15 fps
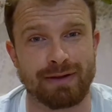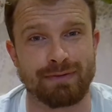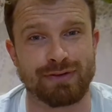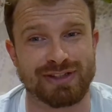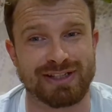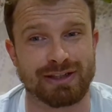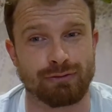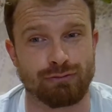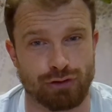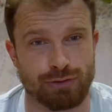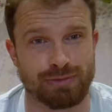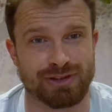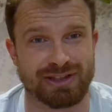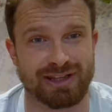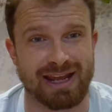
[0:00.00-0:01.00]
I don't know if you've seen the
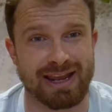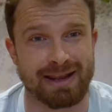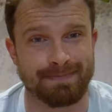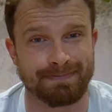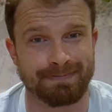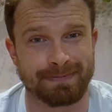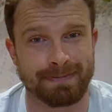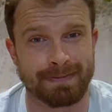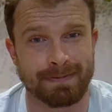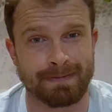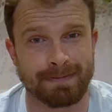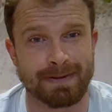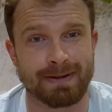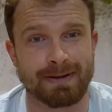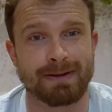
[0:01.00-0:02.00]
rumours today.
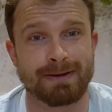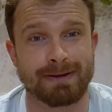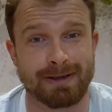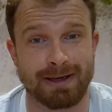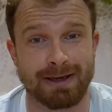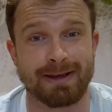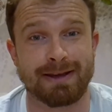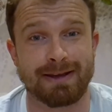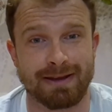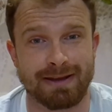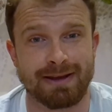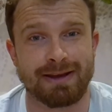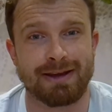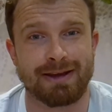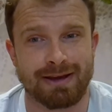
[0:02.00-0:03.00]

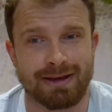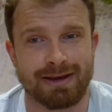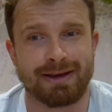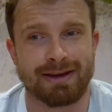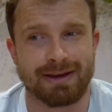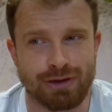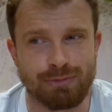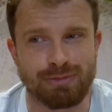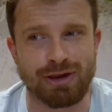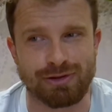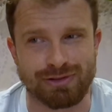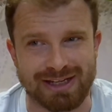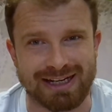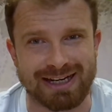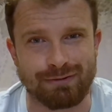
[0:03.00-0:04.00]
Could be
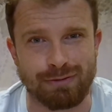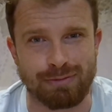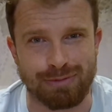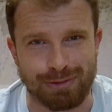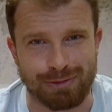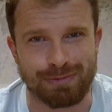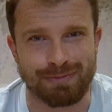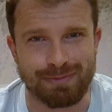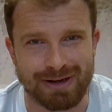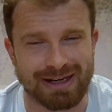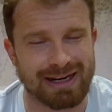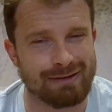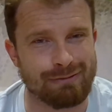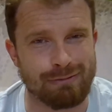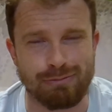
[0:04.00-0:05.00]
going to Liverpool.
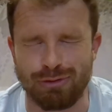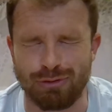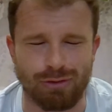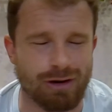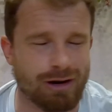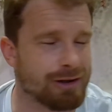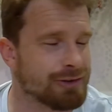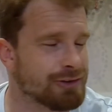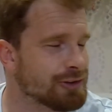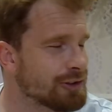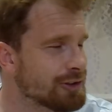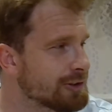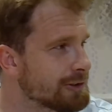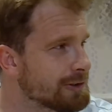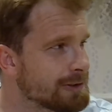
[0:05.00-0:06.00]
Liverpool are
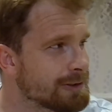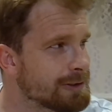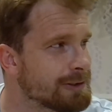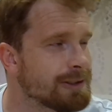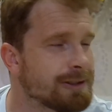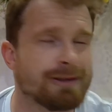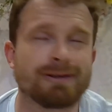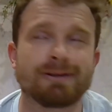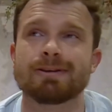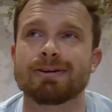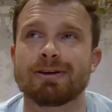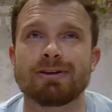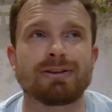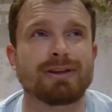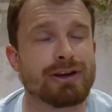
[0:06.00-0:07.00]

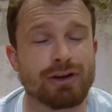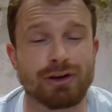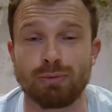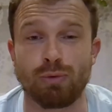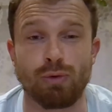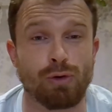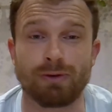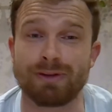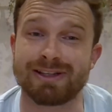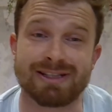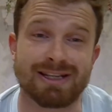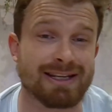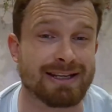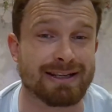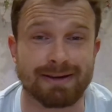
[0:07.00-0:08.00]
they're going to walk
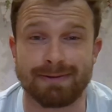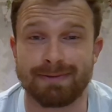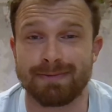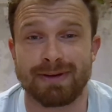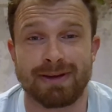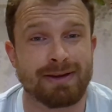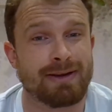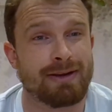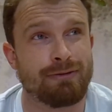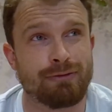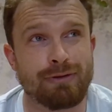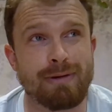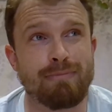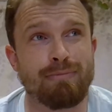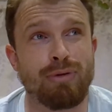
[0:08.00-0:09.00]
this league.
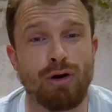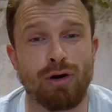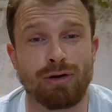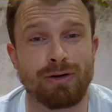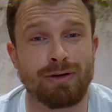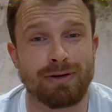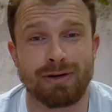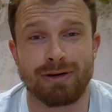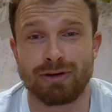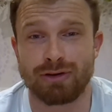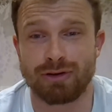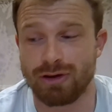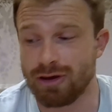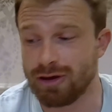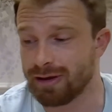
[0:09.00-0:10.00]
Frimpong,
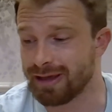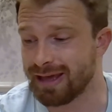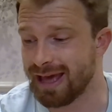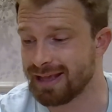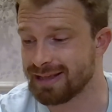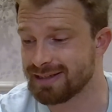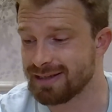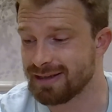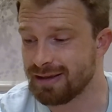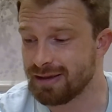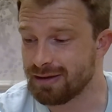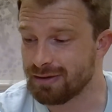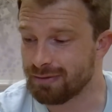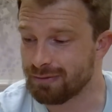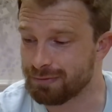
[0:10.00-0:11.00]
Kirkez,
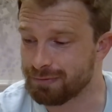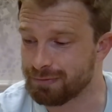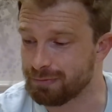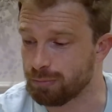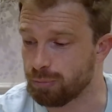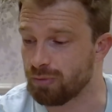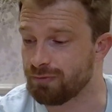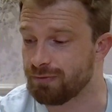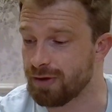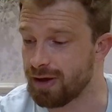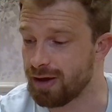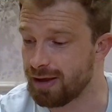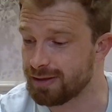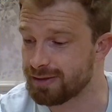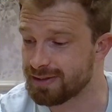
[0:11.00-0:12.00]

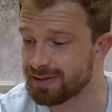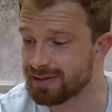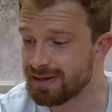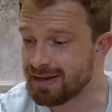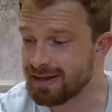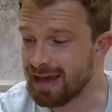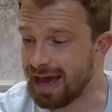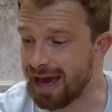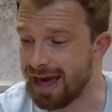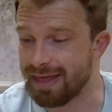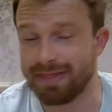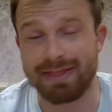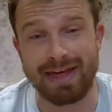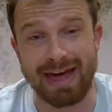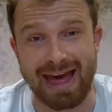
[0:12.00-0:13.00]
Wirtz,
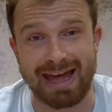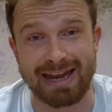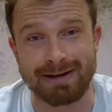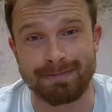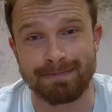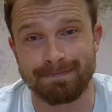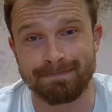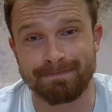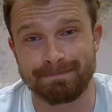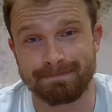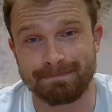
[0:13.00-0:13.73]
and then